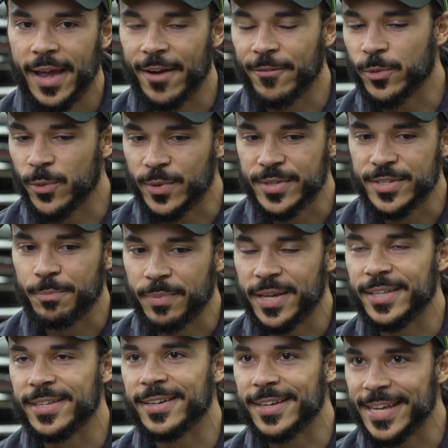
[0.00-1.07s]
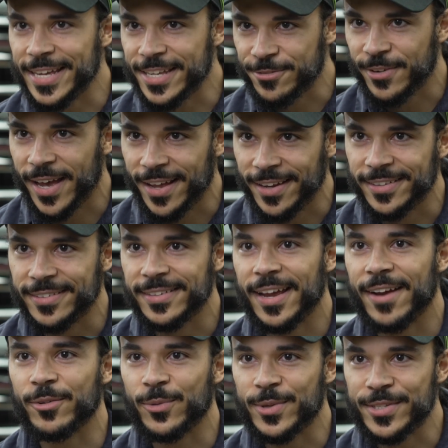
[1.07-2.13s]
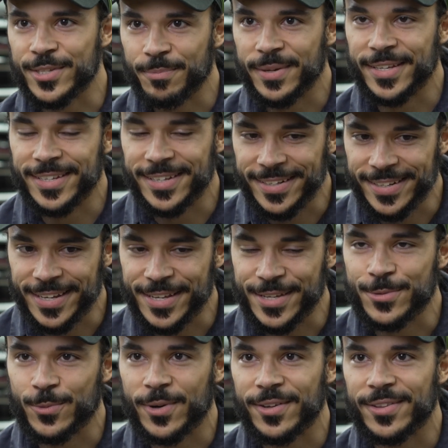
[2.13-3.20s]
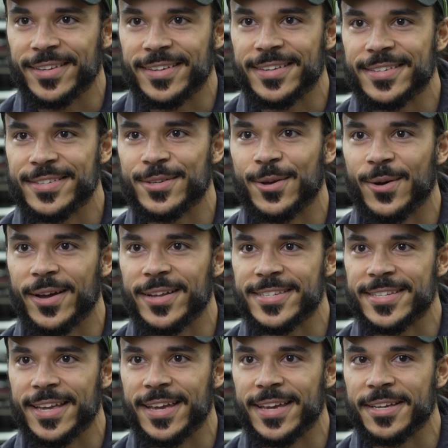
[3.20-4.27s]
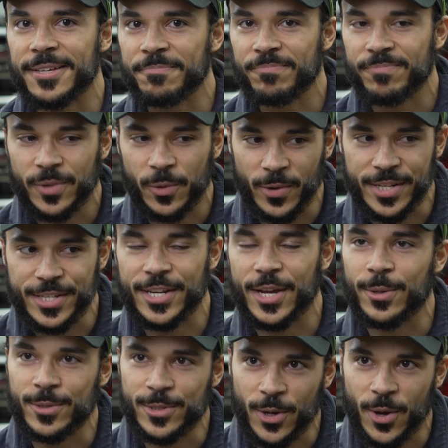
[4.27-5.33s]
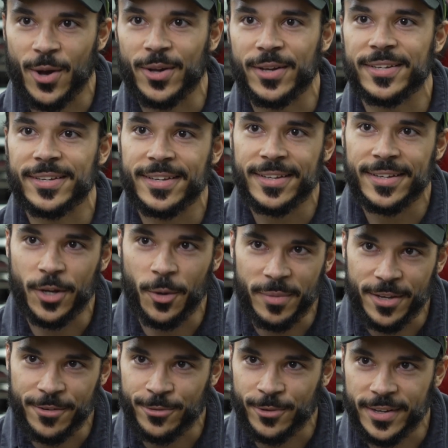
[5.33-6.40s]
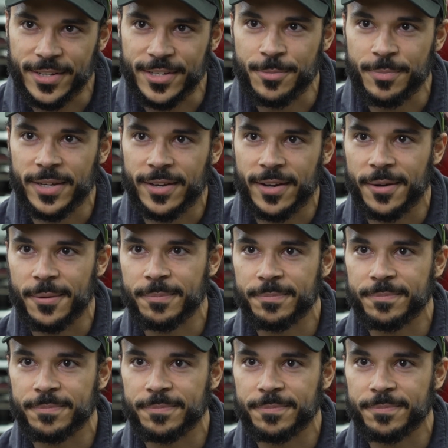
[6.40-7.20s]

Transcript: Everyone's opinion is valid. Everyone's opinion is worthy. So I'd say reach out, talk. Don't be afraid to speak up.